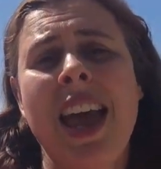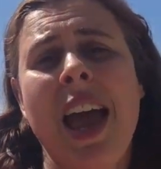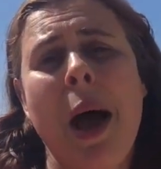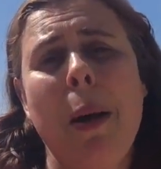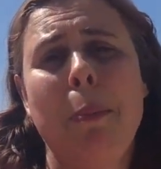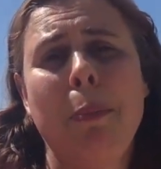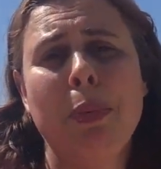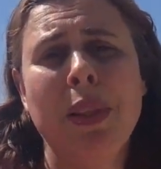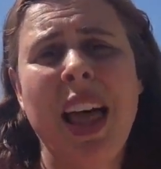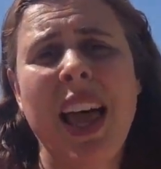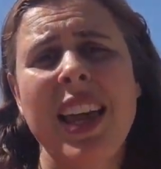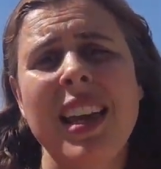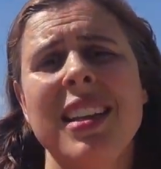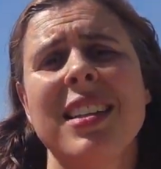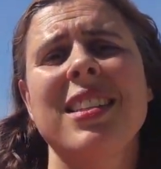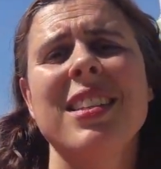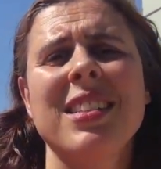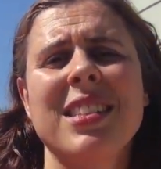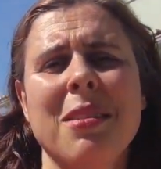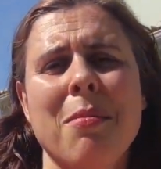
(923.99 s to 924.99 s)

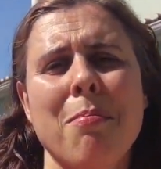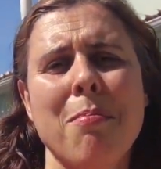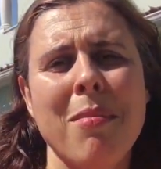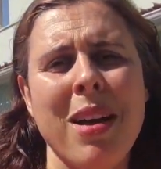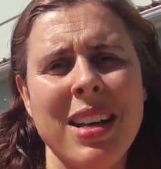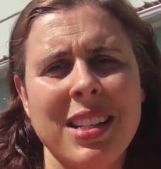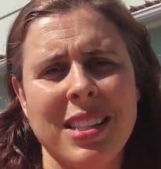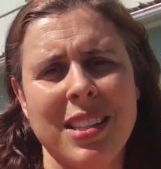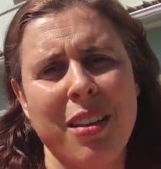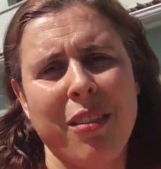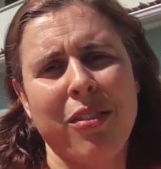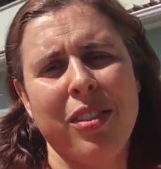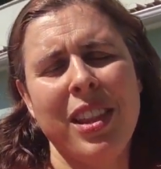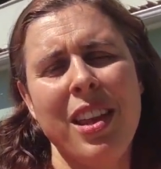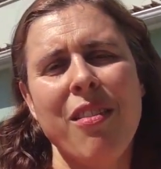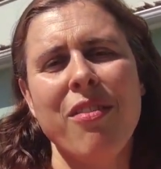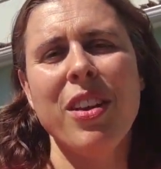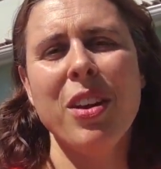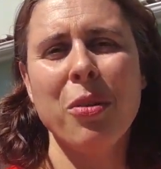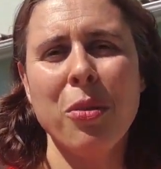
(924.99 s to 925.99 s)
appliances, a massive
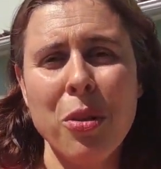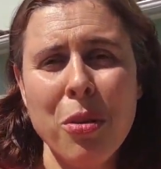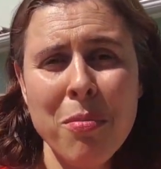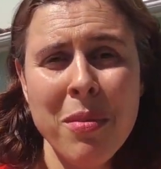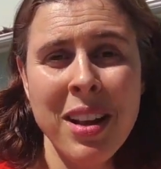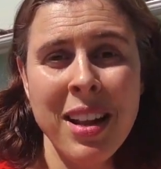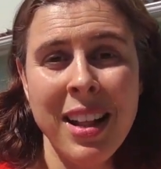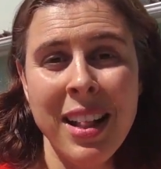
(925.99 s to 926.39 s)
living room,